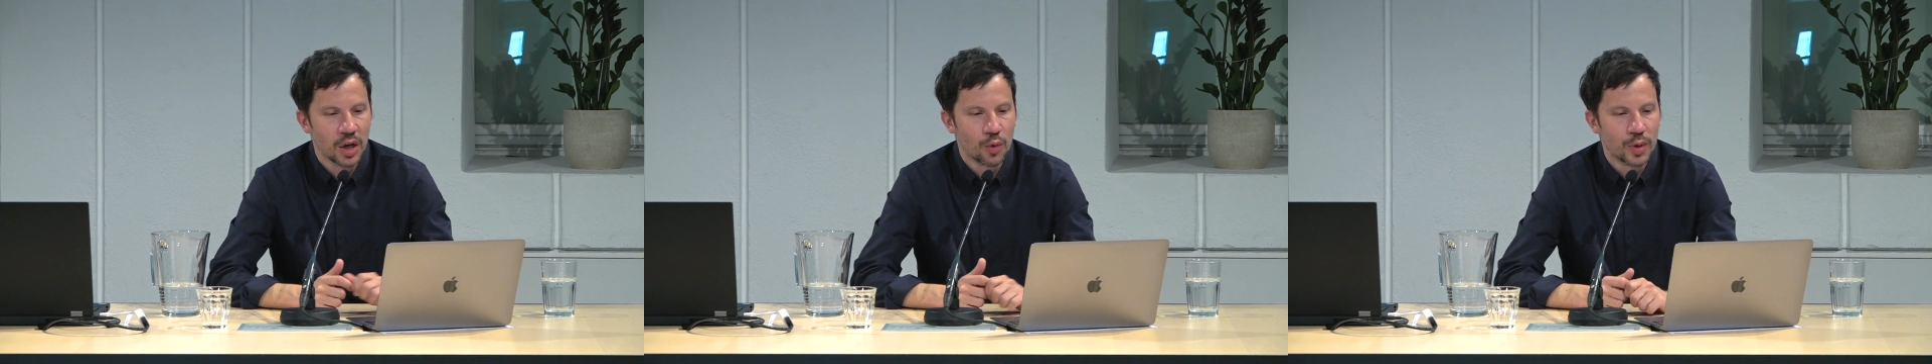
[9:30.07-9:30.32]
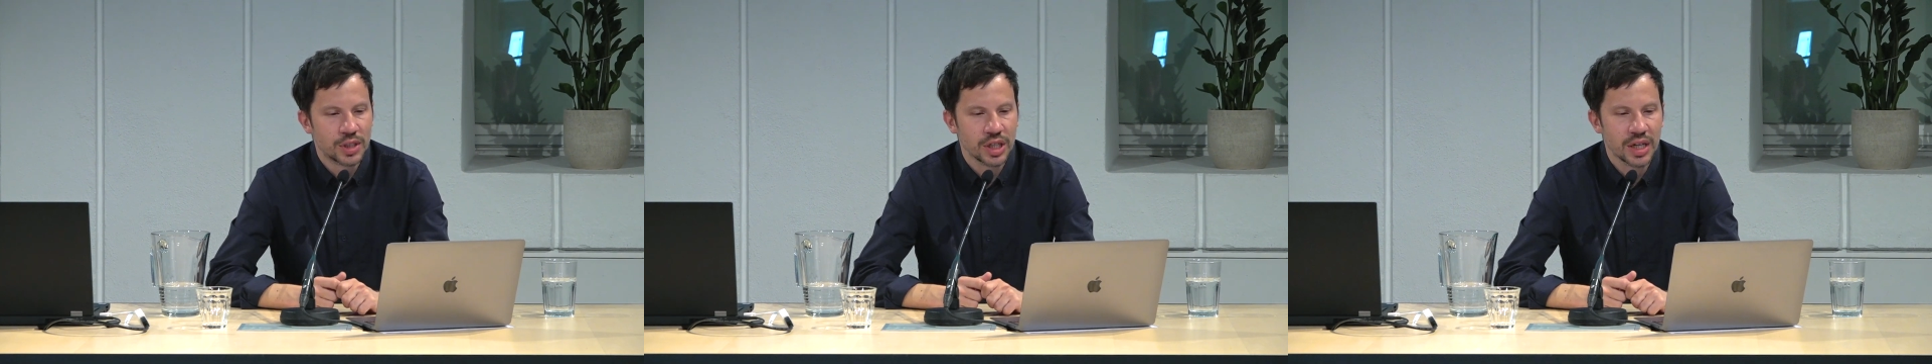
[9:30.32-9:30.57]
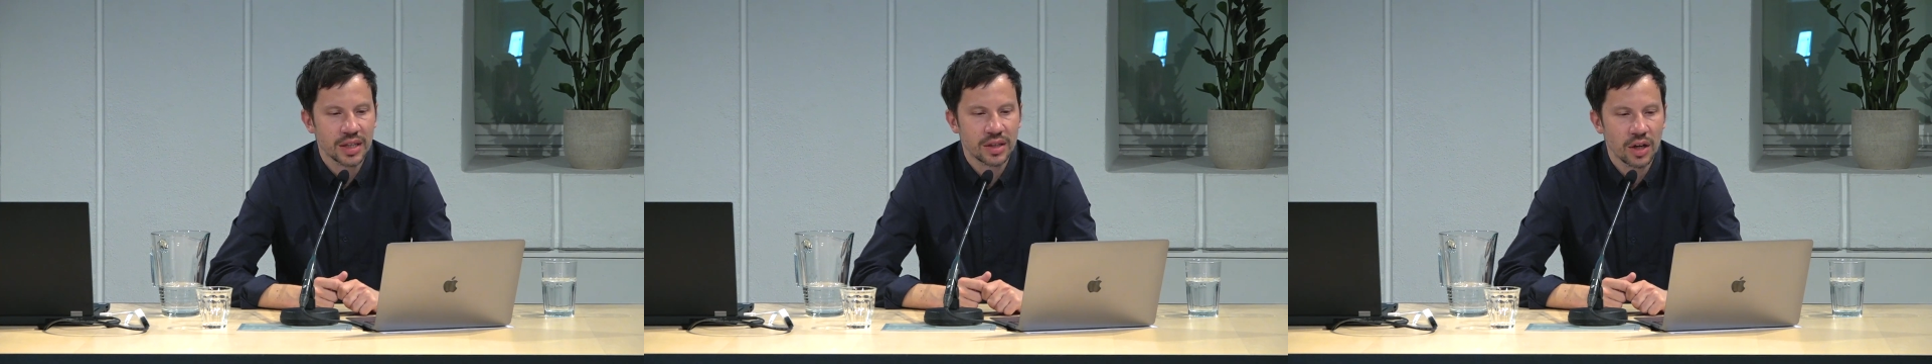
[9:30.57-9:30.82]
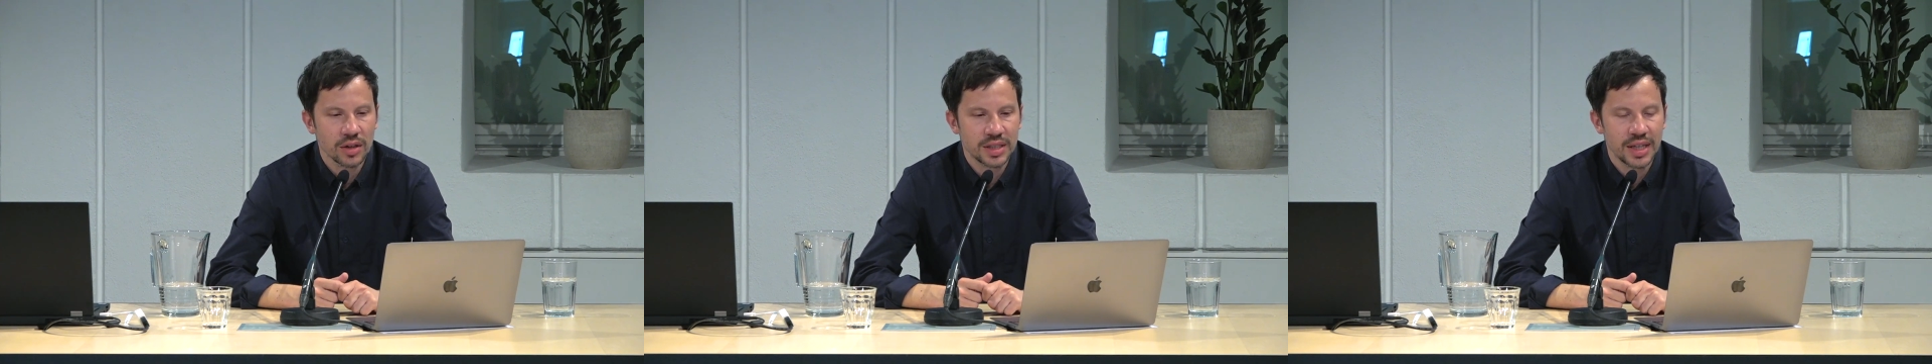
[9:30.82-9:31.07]
which he had
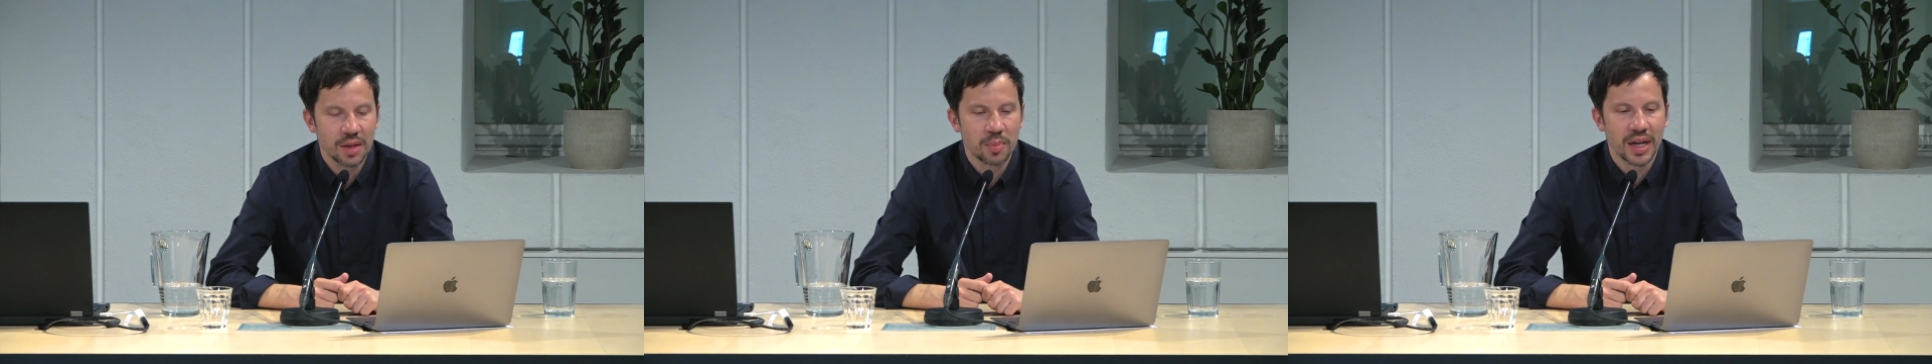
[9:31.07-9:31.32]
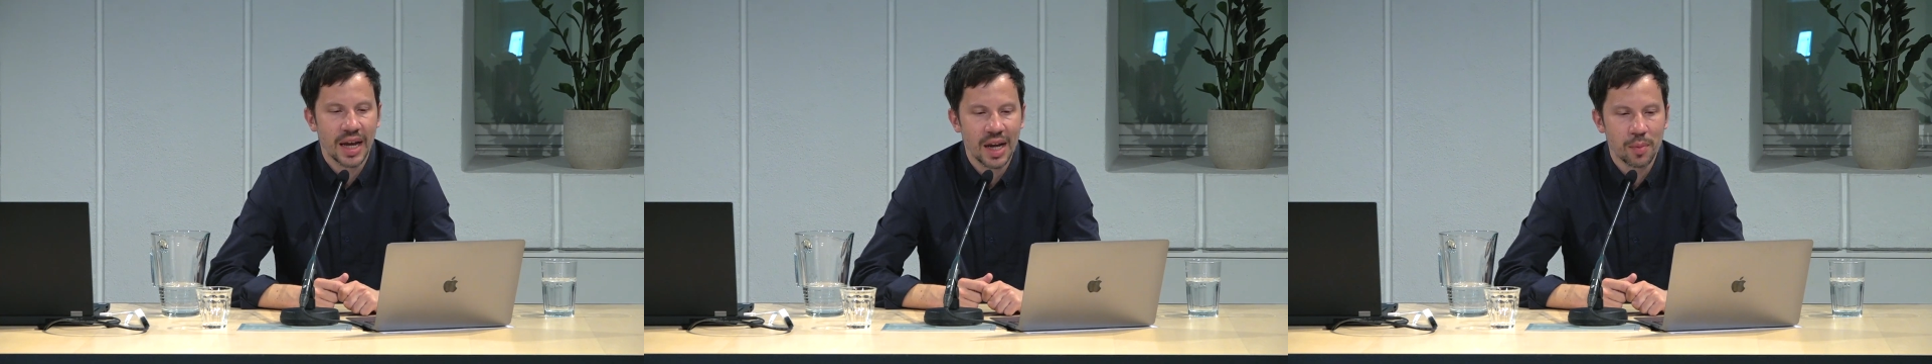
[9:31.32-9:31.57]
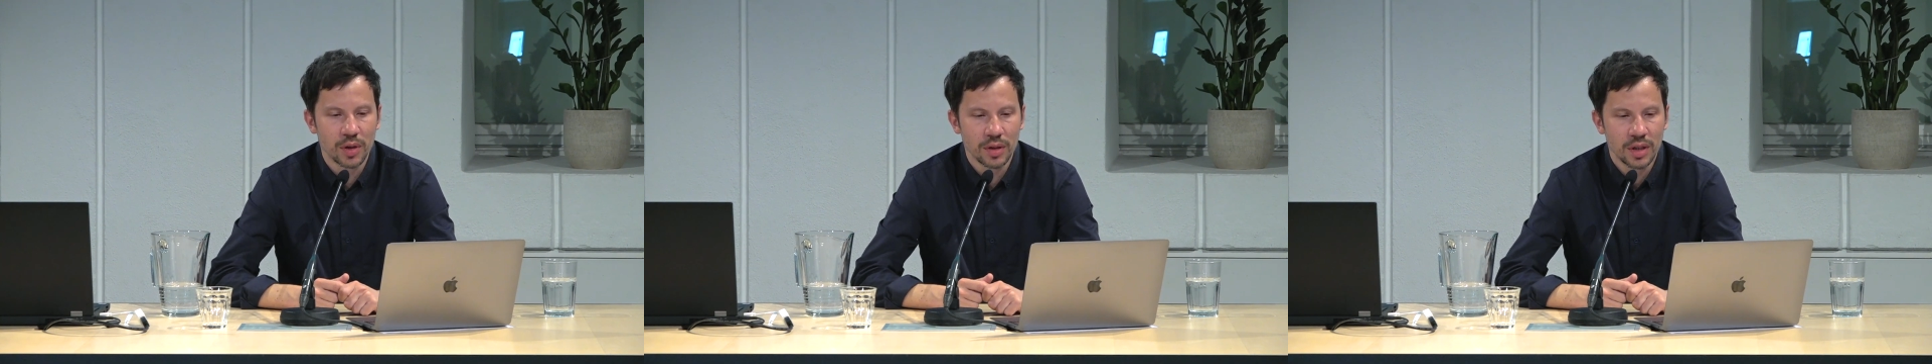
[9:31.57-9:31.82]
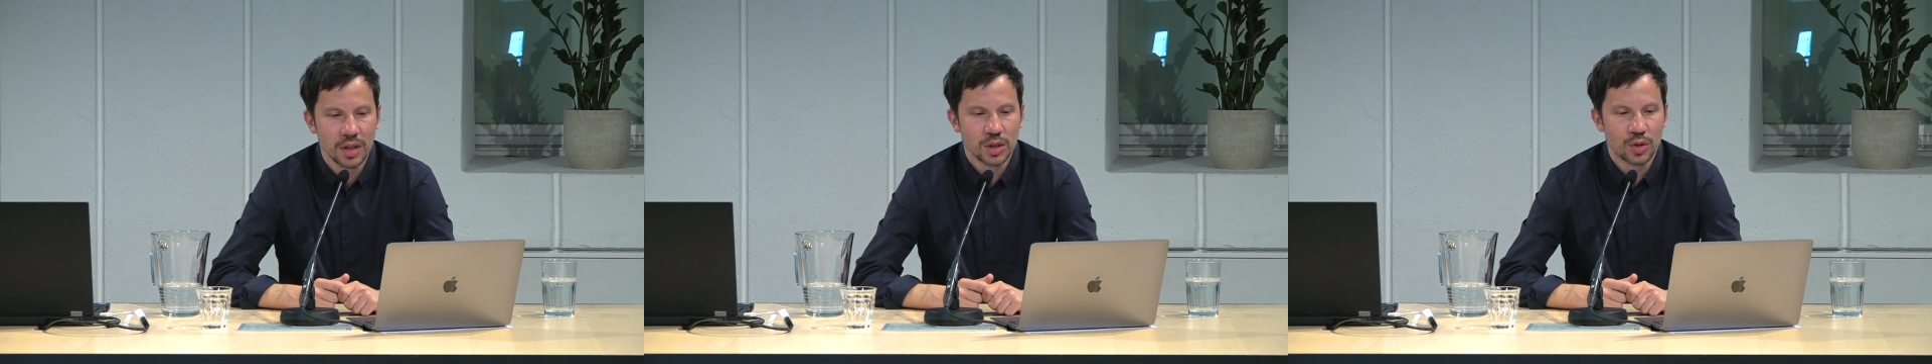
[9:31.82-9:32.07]
not yet been able
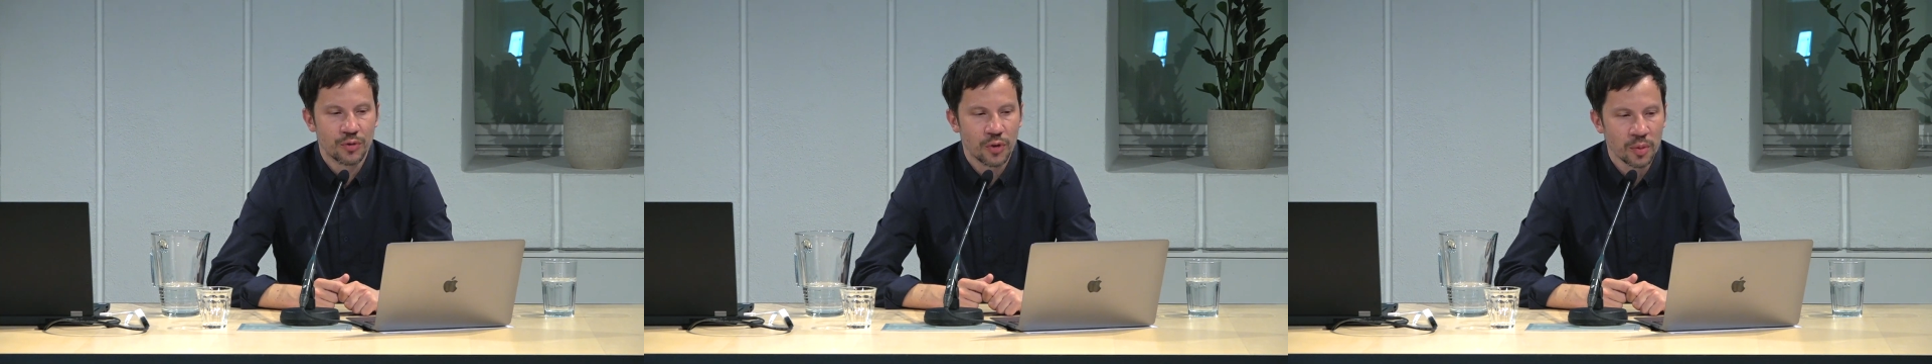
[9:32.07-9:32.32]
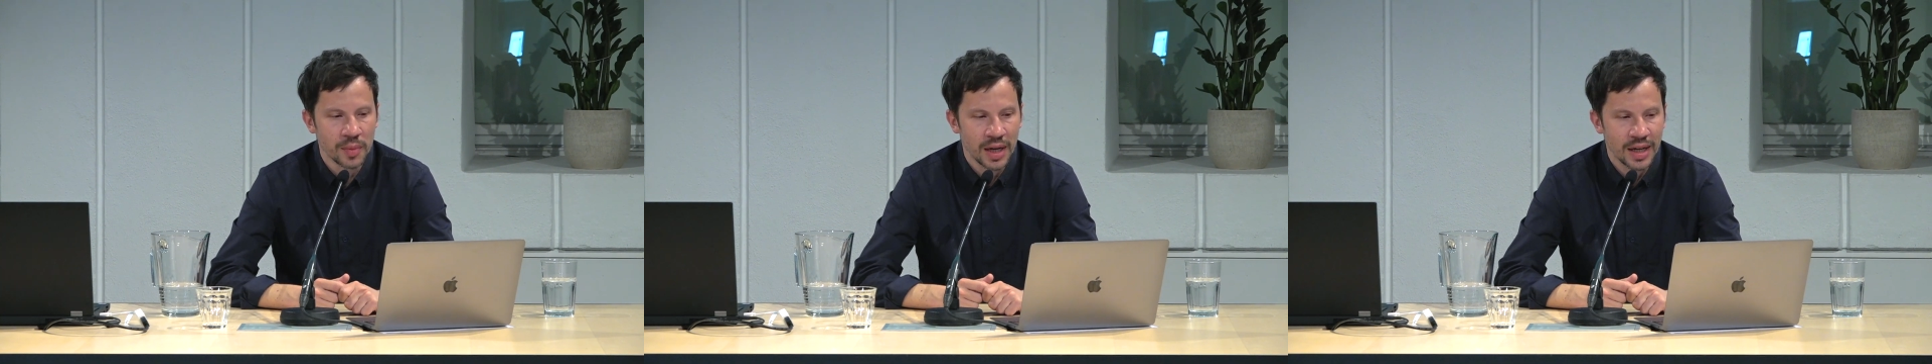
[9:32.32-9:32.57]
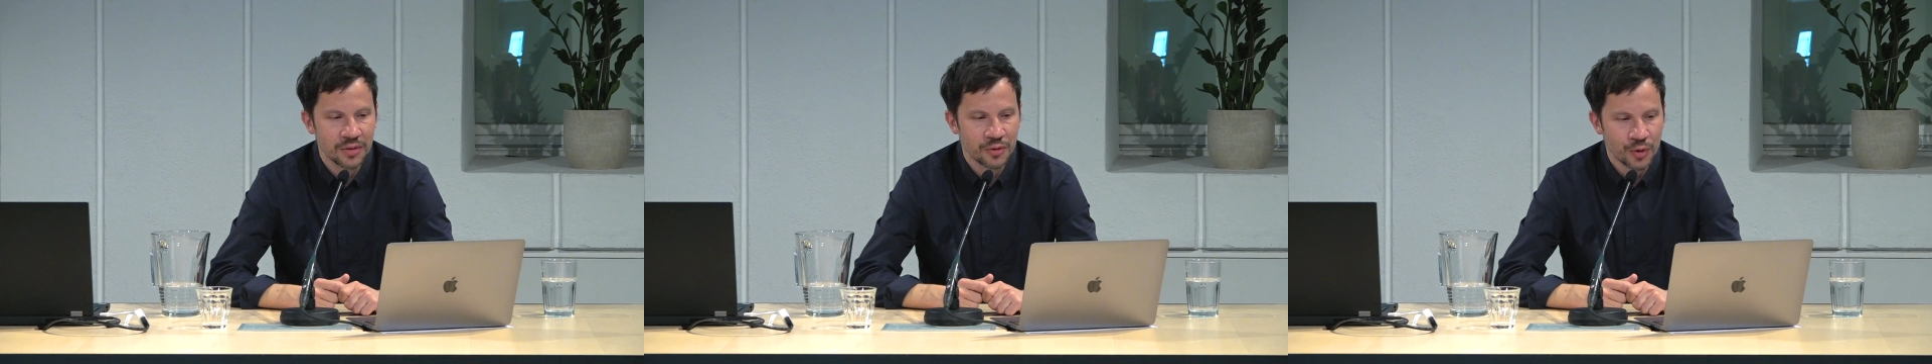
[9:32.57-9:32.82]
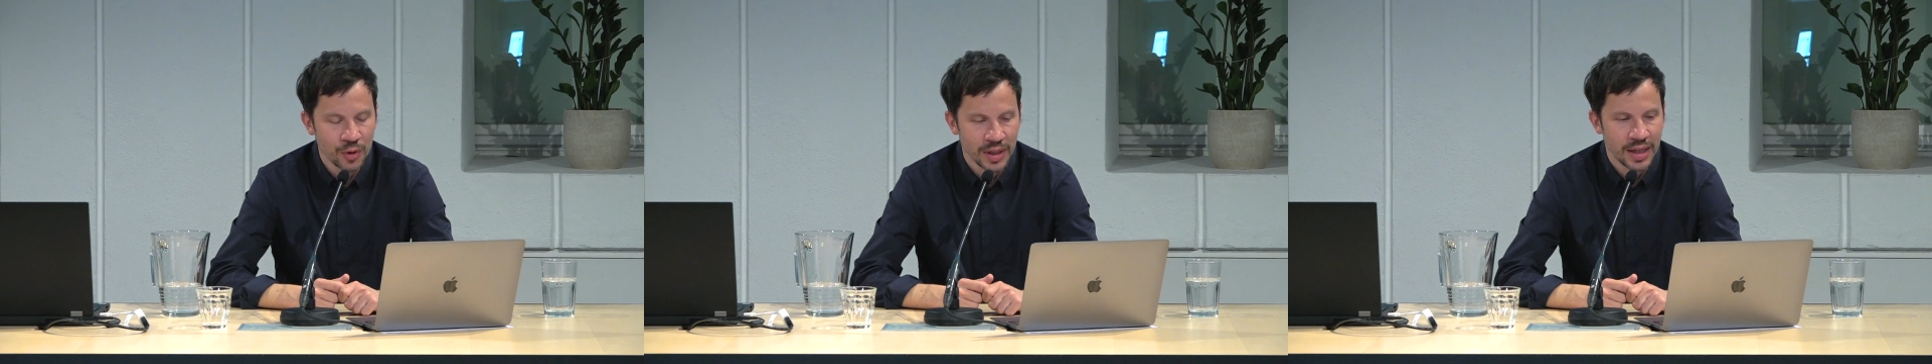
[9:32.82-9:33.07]
to formulate
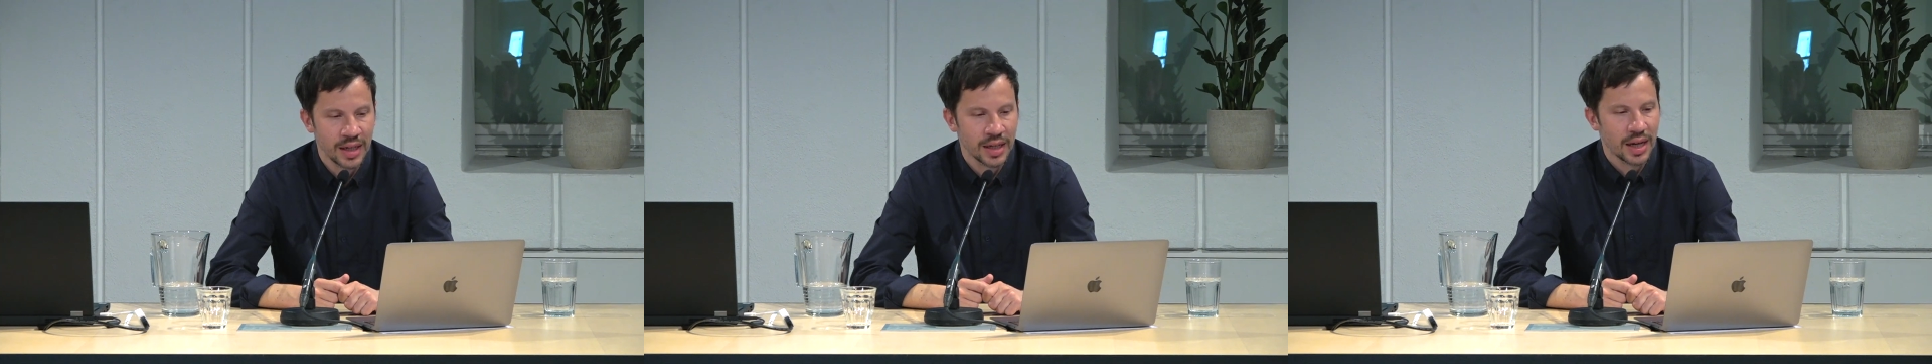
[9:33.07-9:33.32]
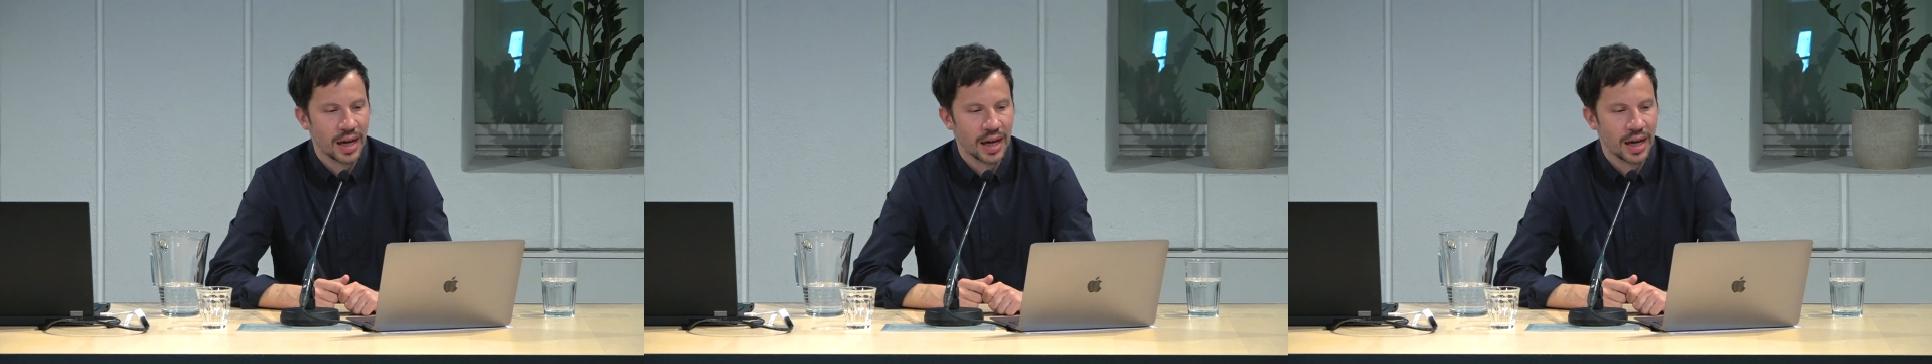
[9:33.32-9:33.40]
fully